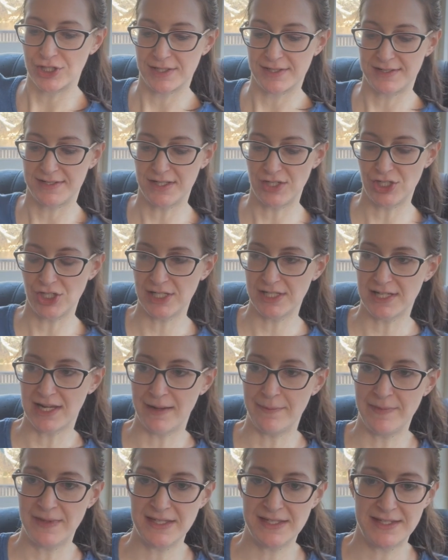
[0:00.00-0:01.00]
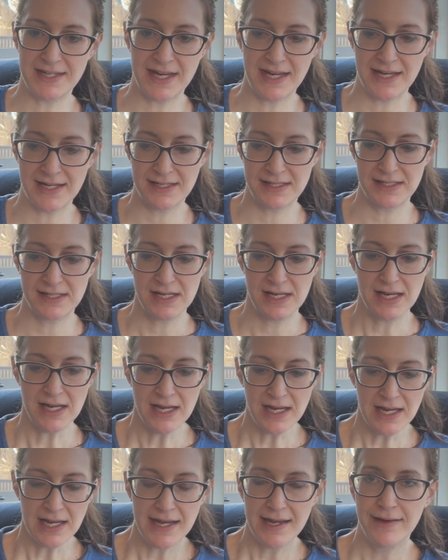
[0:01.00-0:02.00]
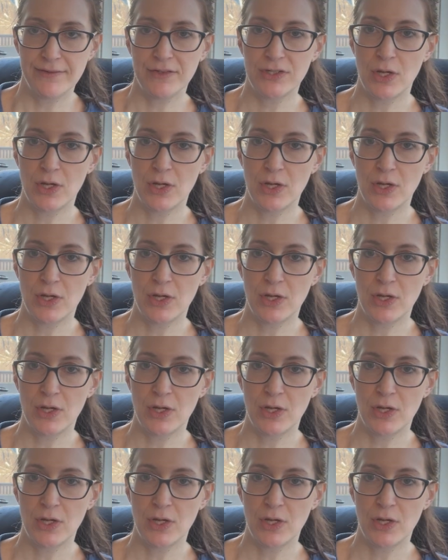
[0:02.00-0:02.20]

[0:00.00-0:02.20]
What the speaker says: stitching time these days, even